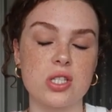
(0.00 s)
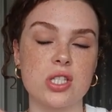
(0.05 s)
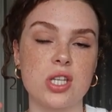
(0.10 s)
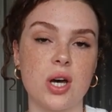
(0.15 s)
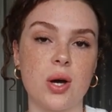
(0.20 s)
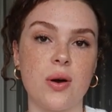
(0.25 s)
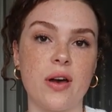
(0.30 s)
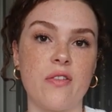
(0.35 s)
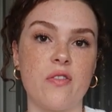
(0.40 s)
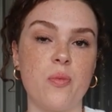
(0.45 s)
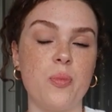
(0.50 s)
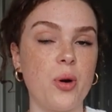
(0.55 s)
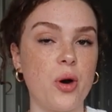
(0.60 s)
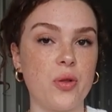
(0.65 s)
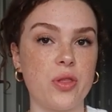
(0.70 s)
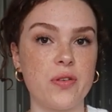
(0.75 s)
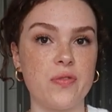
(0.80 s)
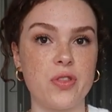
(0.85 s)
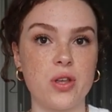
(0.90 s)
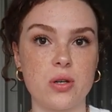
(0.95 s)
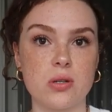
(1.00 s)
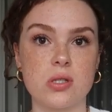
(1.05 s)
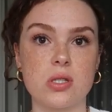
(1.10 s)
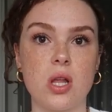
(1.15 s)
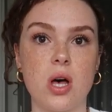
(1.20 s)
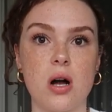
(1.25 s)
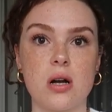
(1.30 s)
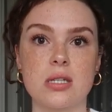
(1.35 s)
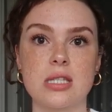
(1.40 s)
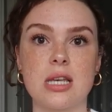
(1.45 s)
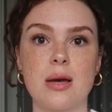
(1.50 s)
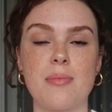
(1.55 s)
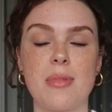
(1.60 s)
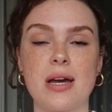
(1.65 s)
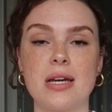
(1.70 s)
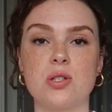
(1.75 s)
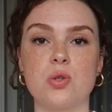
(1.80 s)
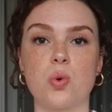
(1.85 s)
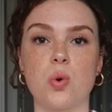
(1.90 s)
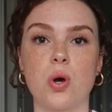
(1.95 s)
So if both of those locks on
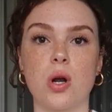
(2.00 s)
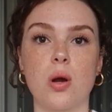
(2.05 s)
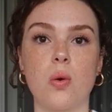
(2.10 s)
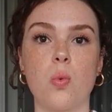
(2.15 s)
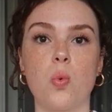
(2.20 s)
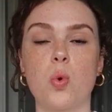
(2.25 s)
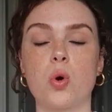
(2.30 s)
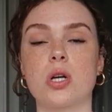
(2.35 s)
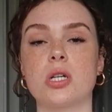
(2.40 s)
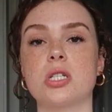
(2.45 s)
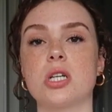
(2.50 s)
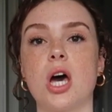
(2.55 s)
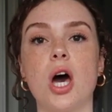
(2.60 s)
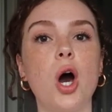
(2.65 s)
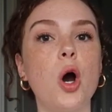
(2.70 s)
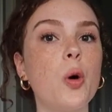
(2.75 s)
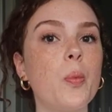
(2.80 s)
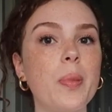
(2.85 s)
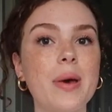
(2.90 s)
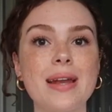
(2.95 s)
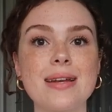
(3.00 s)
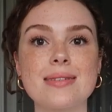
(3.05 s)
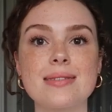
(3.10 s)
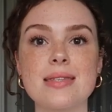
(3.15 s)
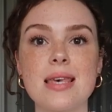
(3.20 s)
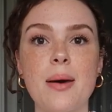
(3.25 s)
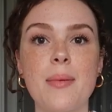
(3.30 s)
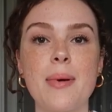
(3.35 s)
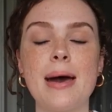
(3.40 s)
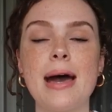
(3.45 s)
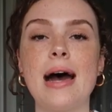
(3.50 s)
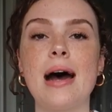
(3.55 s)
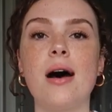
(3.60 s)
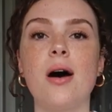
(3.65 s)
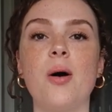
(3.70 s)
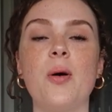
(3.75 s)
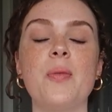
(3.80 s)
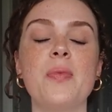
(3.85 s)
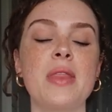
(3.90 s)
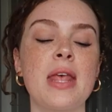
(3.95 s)
my door were to open
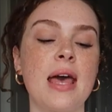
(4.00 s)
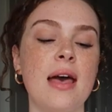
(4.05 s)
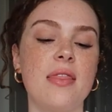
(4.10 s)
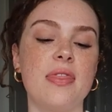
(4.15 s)
somehow,